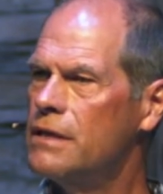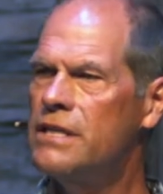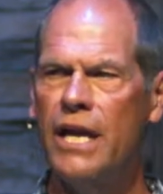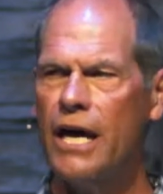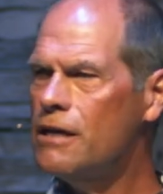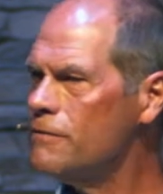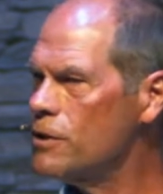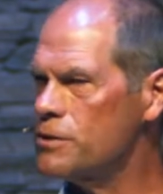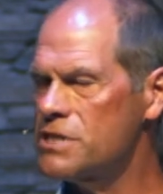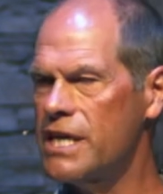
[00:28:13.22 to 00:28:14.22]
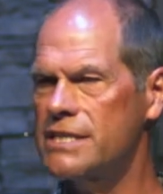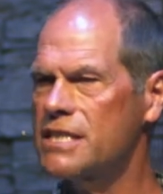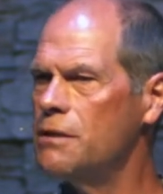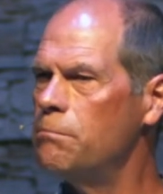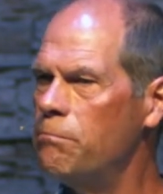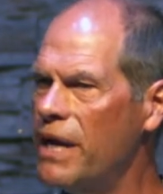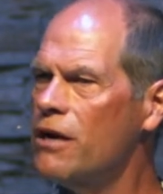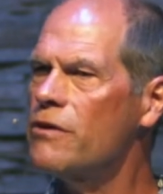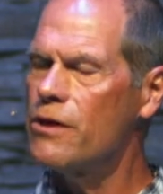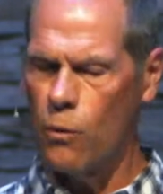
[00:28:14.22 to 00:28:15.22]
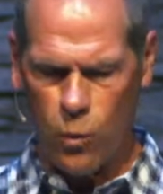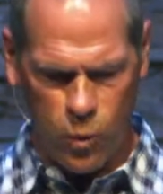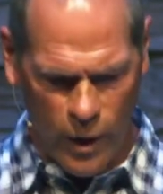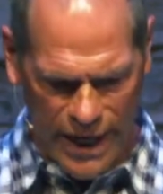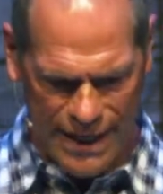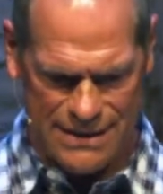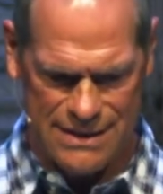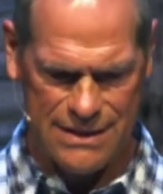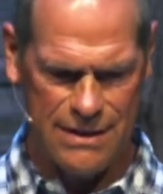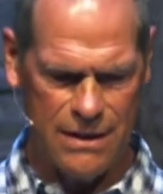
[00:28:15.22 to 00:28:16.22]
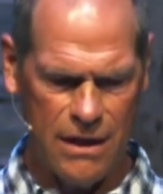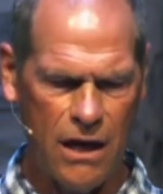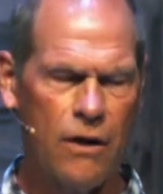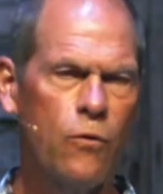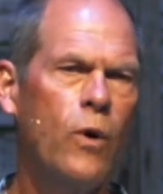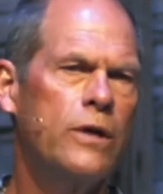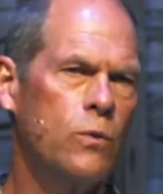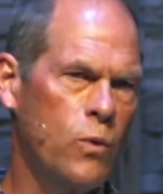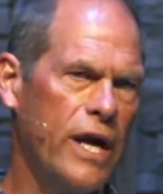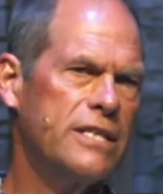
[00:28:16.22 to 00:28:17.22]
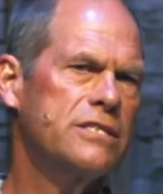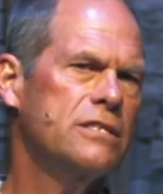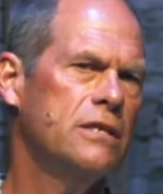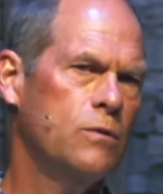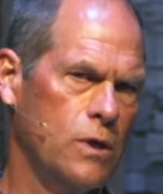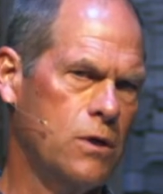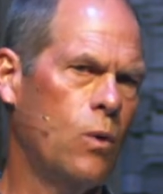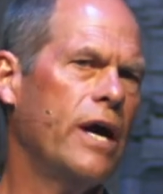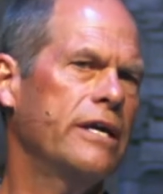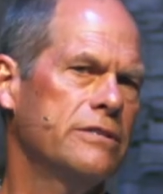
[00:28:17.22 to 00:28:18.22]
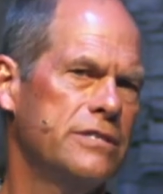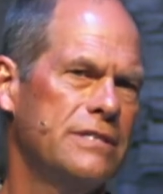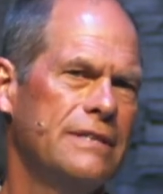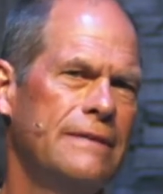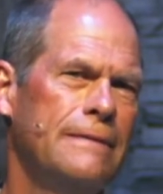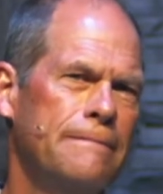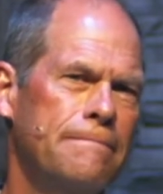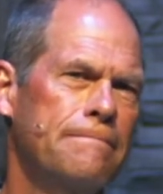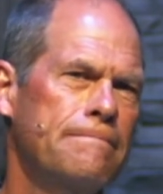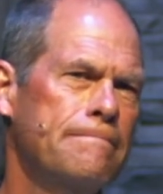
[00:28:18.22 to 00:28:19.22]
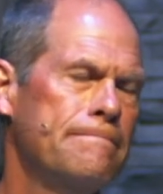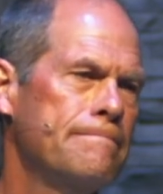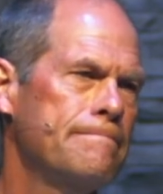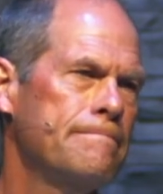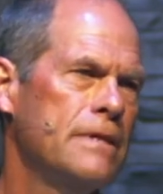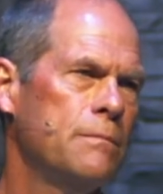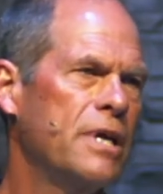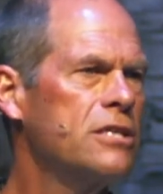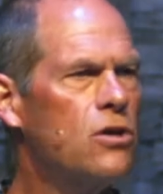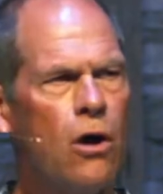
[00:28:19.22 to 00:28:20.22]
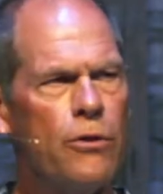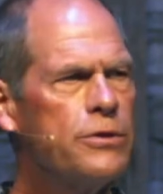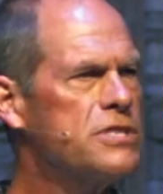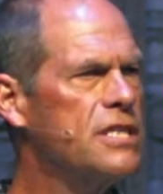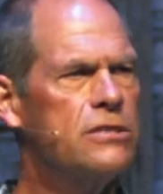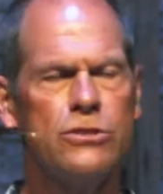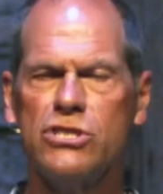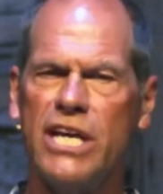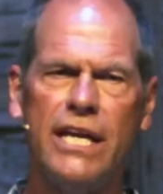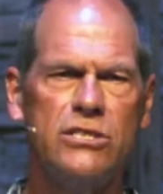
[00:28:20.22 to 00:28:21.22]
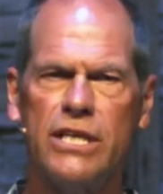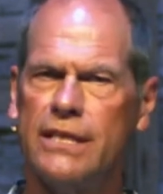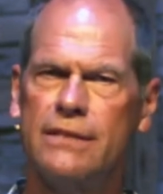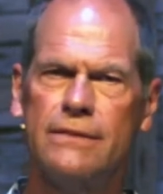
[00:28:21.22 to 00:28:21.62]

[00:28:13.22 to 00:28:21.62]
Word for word: None of those things can bear the weight of what rest requires, because all those things are changing.